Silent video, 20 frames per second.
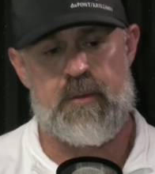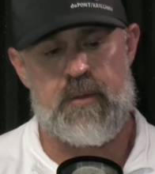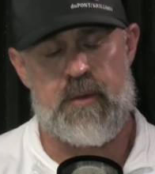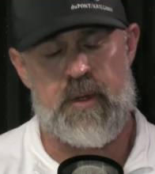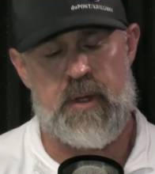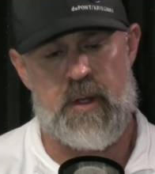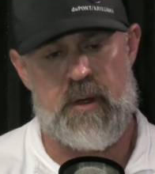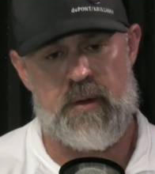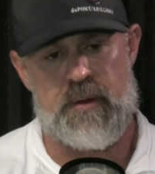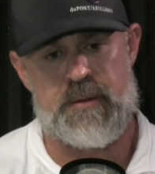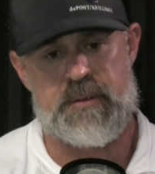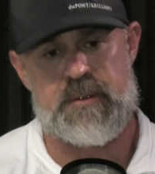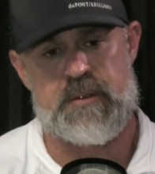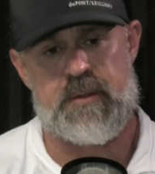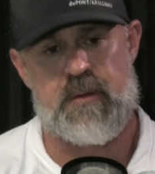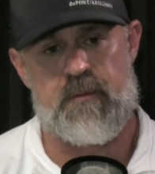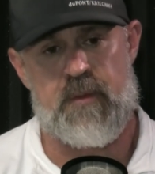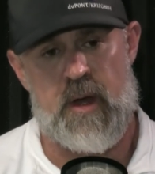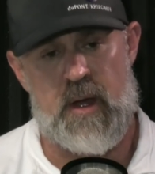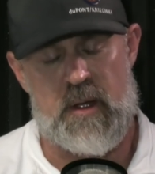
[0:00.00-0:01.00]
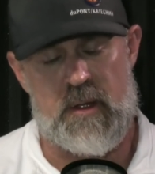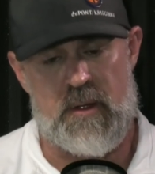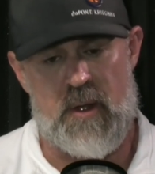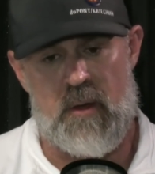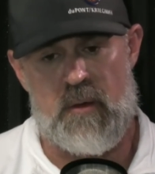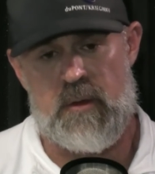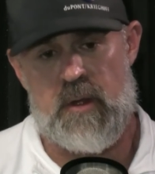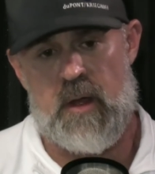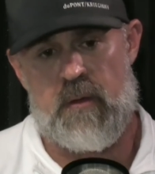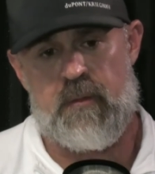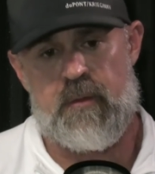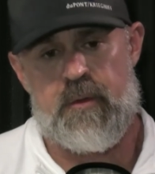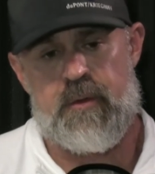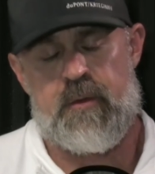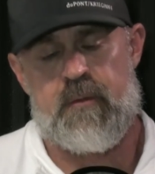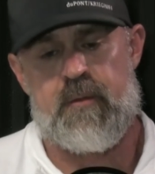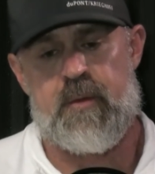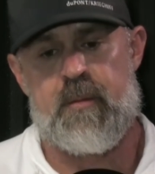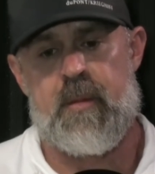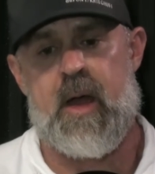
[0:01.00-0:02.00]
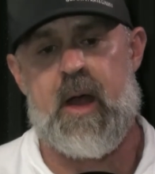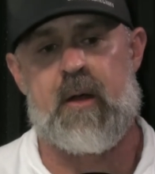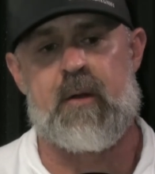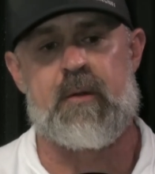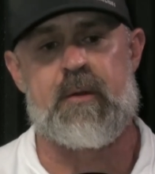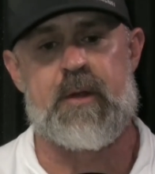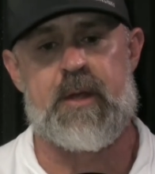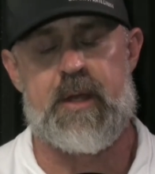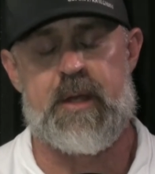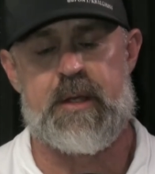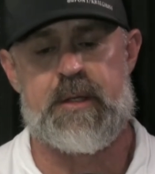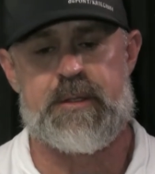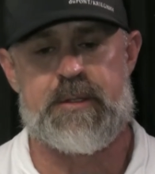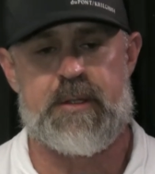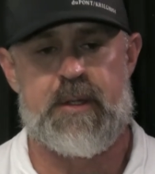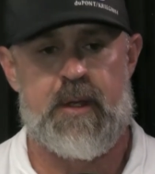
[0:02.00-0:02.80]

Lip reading: years in the very low levels of the minor leagues.